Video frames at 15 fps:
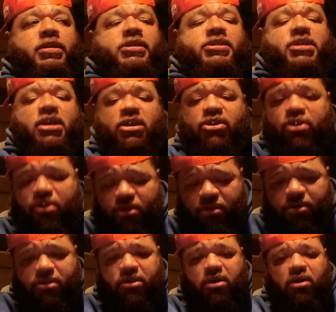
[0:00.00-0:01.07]
10
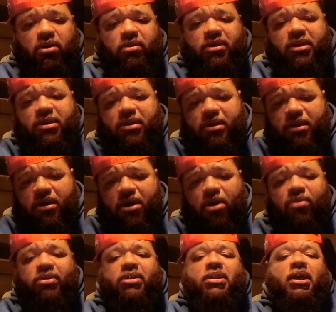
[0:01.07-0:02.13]
years. Only
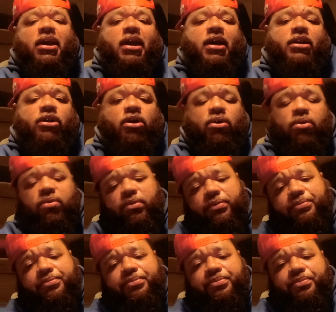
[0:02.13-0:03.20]
thing I know
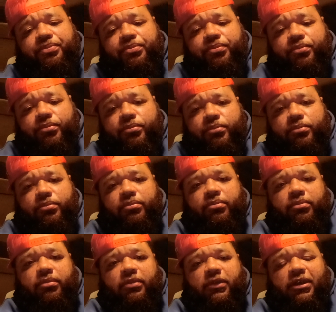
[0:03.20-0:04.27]

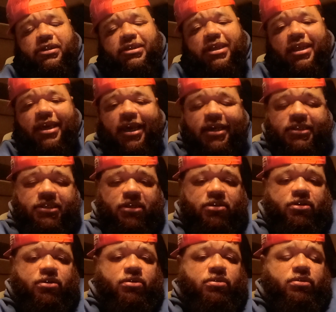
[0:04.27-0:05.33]
is that he got 10
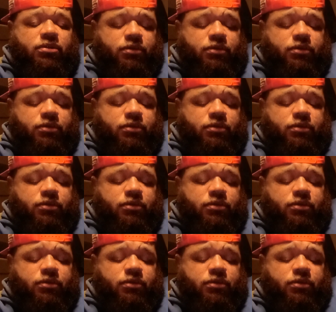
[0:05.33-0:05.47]
years.